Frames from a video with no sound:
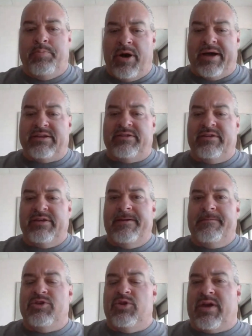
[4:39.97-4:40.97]
but
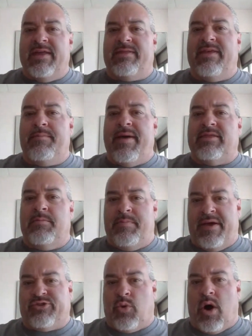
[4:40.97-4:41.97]
you get them at the
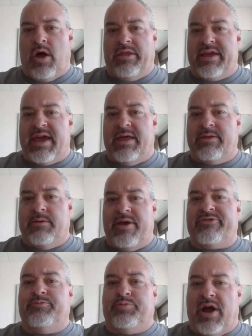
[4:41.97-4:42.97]
best quality and the
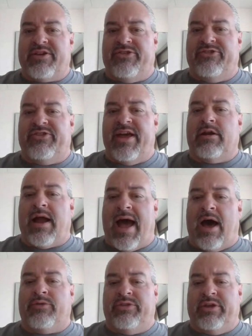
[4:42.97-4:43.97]
best prices that are
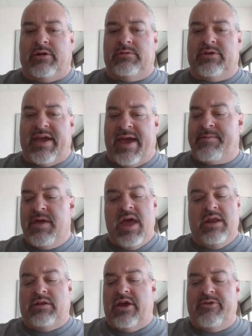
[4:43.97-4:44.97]
out there, okay?
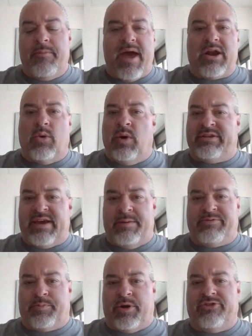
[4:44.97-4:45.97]
Doesn't matter what
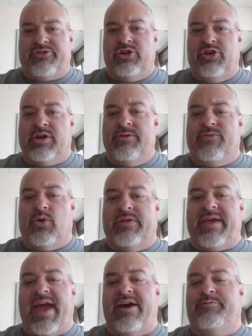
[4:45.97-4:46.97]
types of parts you're looking
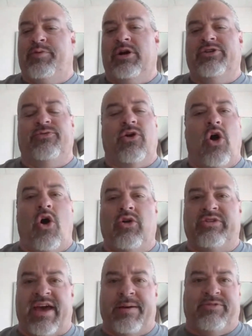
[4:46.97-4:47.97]
for. They have parts for
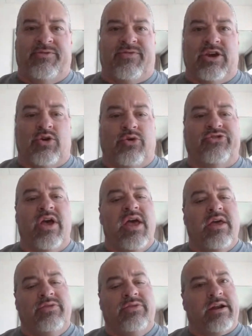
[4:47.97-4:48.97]
all types of vehicles
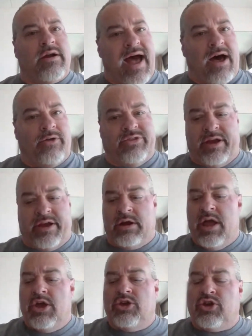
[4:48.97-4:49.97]
that are out there.